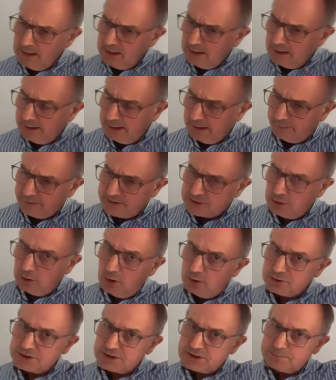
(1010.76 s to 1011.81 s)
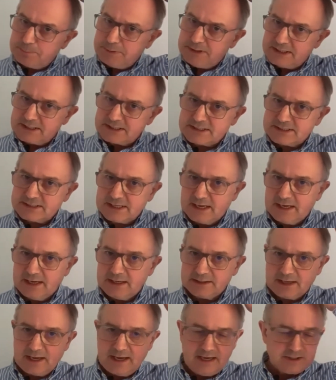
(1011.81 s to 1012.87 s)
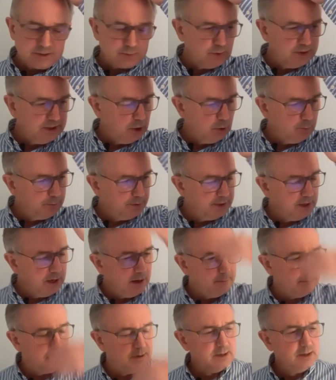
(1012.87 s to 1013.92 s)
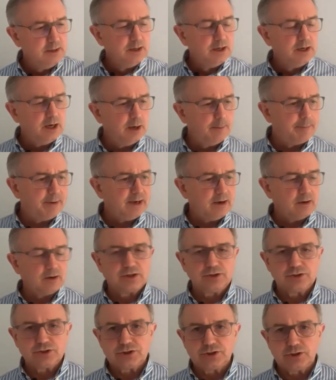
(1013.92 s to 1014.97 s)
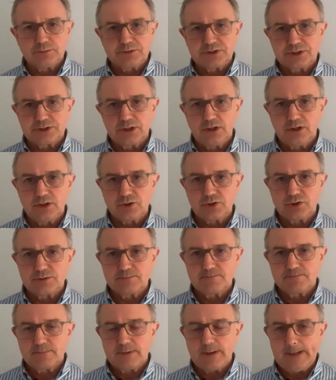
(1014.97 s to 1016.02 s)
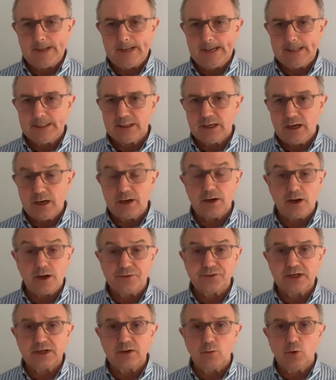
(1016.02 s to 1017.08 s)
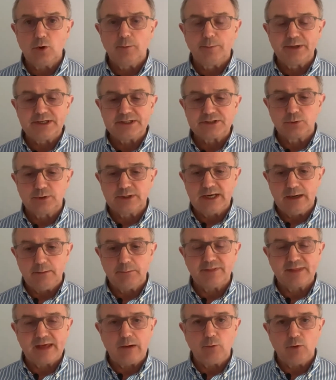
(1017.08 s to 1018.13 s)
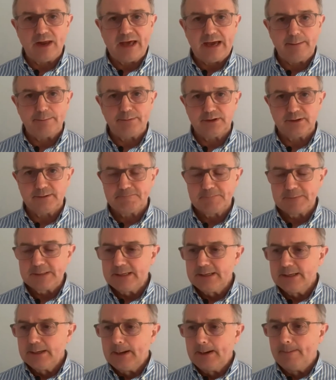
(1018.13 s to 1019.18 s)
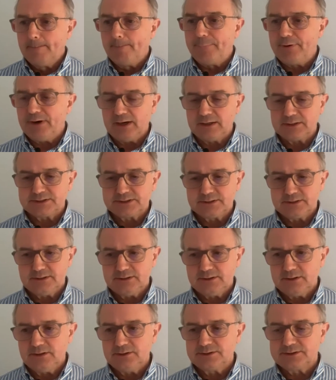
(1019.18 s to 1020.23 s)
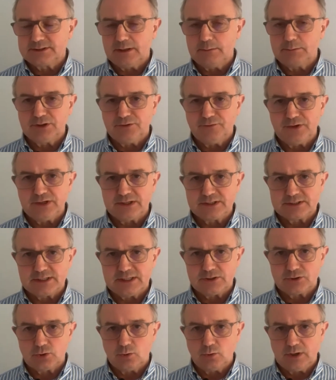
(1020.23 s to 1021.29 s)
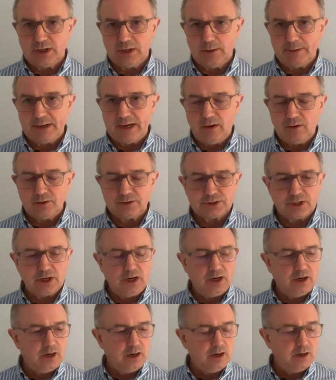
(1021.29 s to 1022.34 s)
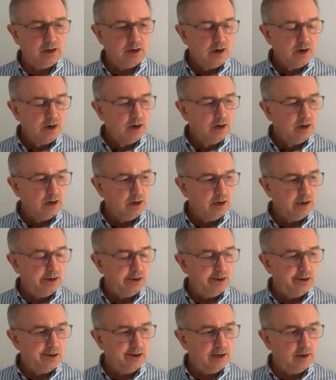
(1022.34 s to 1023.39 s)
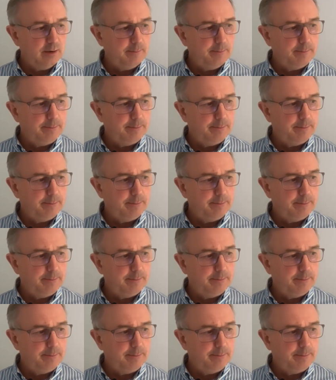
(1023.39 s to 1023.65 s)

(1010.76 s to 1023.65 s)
Now, there's lots being said as we open up about consumer surge. And I think there will be, to an element, that will happen. But some of the figures they're talking about are, at